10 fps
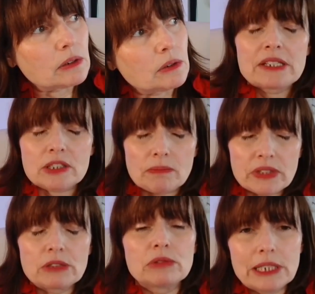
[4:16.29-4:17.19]

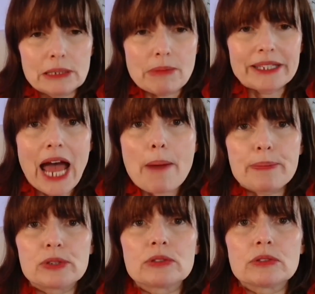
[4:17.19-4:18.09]
something really bad
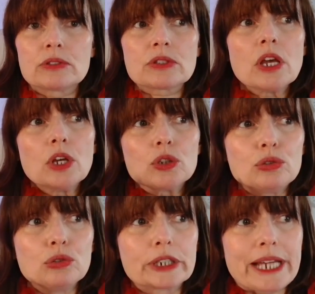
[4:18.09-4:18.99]
happens to
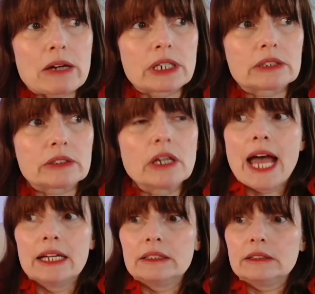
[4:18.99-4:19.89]
your character
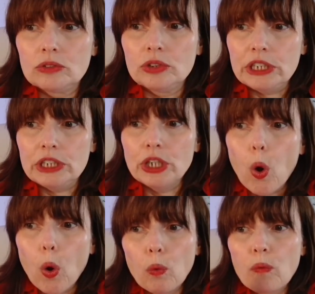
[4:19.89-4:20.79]
and the
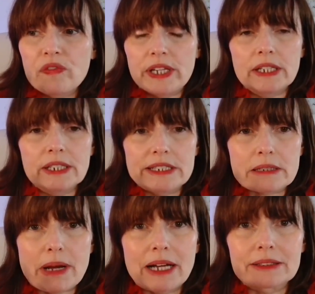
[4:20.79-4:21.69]
whole thing is
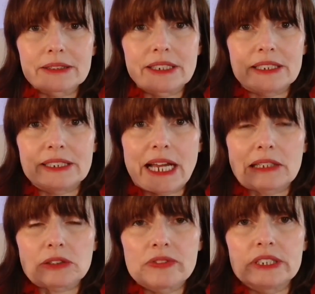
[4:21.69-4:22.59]
about getting
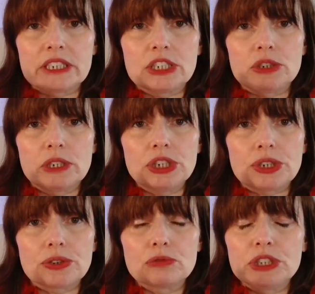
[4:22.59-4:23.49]
out of this
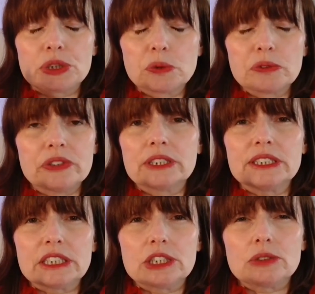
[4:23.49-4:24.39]
situation, resolving the
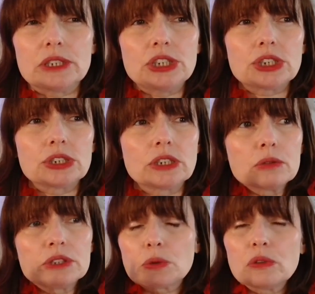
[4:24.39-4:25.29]
situation,
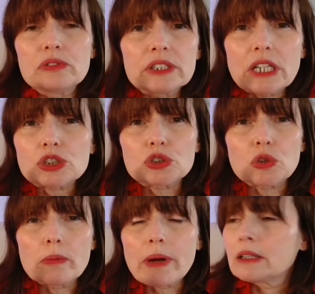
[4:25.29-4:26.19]
resolving that
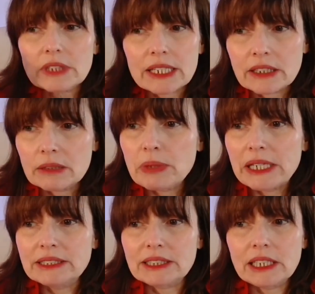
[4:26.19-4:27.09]
trauma. And then
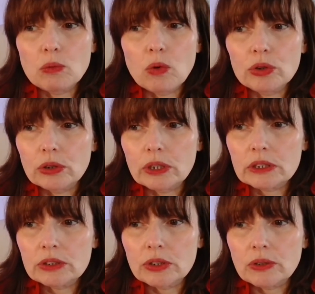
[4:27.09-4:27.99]
basically what you're going
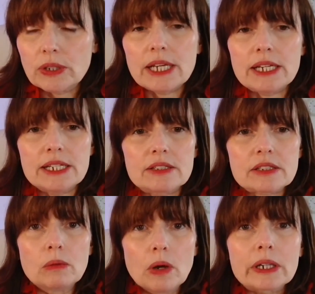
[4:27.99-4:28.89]
to do is
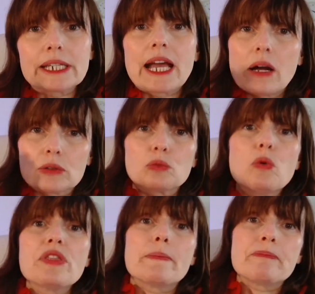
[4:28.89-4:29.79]
work it out
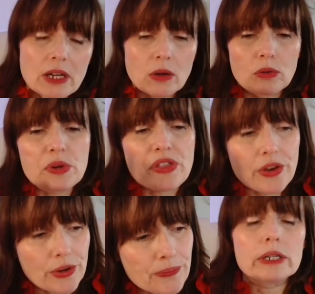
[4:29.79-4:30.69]
with him or with
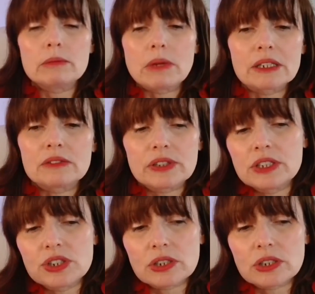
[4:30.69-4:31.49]
her. You might finish